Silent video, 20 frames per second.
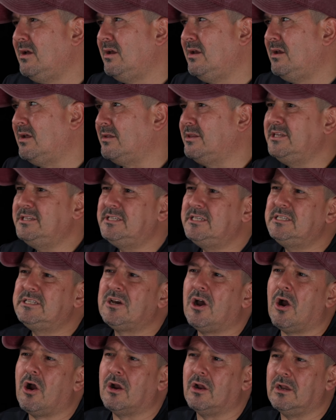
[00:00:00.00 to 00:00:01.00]
Now, this
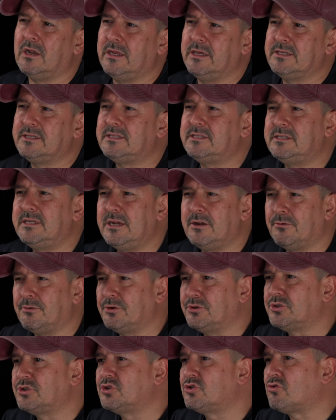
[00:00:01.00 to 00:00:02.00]
is hardly a
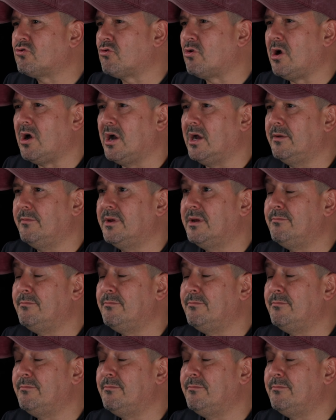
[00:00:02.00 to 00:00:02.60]
serious crime,